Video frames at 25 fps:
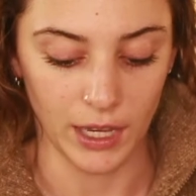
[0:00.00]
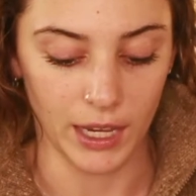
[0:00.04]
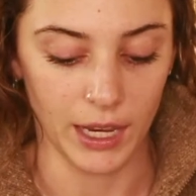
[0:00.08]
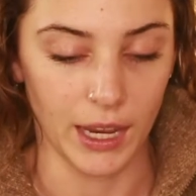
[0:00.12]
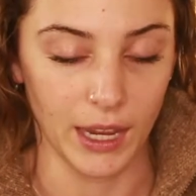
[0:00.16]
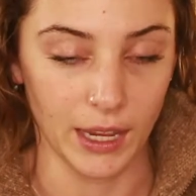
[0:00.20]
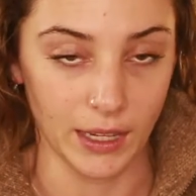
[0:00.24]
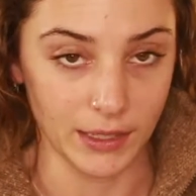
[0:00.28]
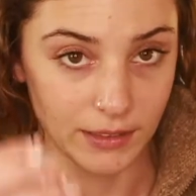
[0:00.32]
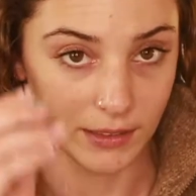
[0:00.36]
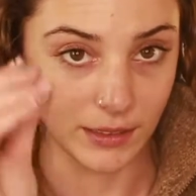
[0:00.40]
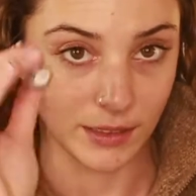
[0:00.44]

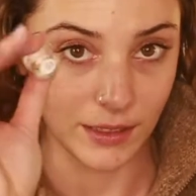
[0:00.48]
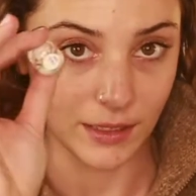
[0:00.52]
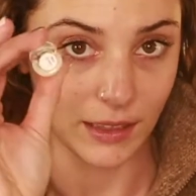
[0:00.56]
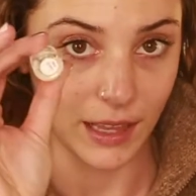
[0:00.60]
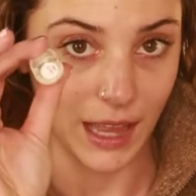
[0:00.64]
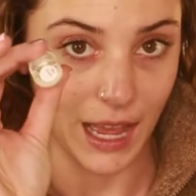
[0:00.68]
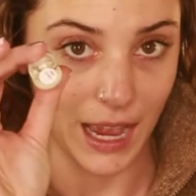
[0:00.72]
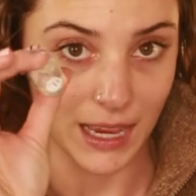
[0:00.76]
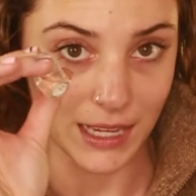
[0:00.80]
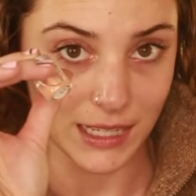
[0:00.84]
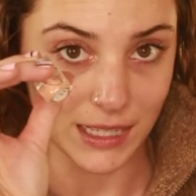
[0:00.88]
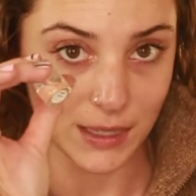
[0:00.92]
and
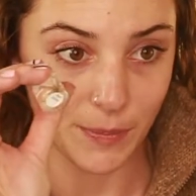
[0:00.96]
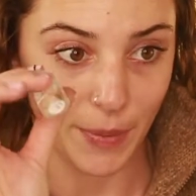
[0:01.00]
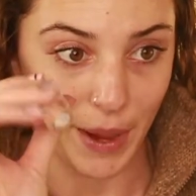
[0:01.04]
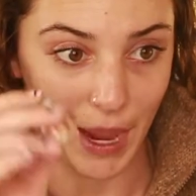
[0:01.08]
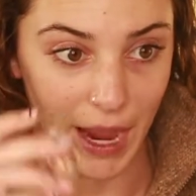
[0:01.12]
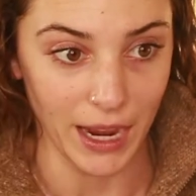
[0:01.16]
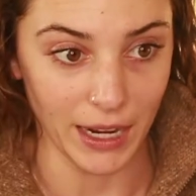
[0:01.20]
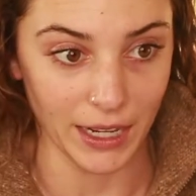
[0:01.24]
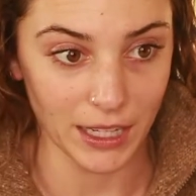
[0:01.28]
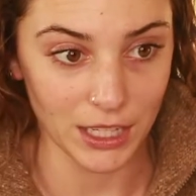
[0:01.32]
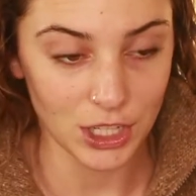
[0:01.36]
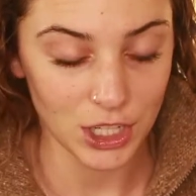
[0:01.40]
glass
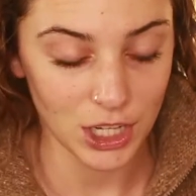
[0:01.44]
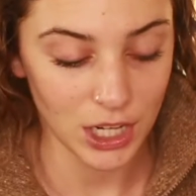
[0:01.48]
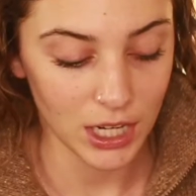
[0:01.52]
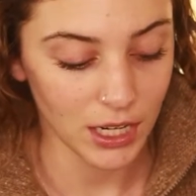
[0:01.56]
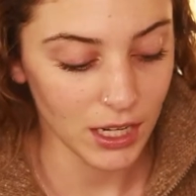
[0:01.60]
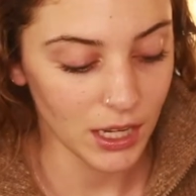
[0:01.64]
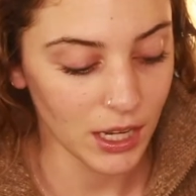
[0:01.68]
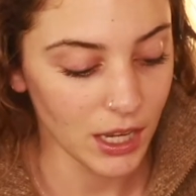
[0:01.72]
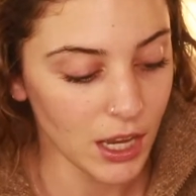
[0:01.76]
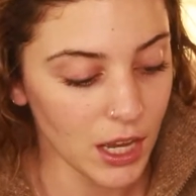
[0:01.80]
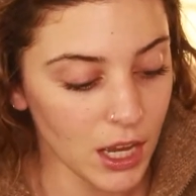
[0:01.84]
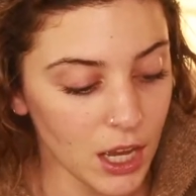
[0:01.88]
packaging.